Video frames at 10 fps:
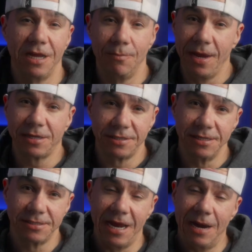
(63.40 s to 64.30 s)
that makes
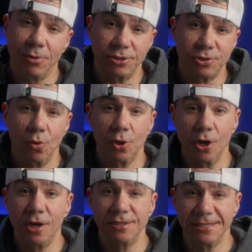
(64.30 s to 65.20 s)
this camera so
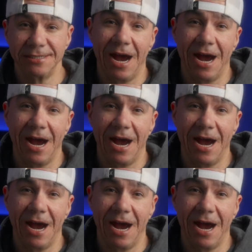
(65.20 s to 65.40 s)
good is it's a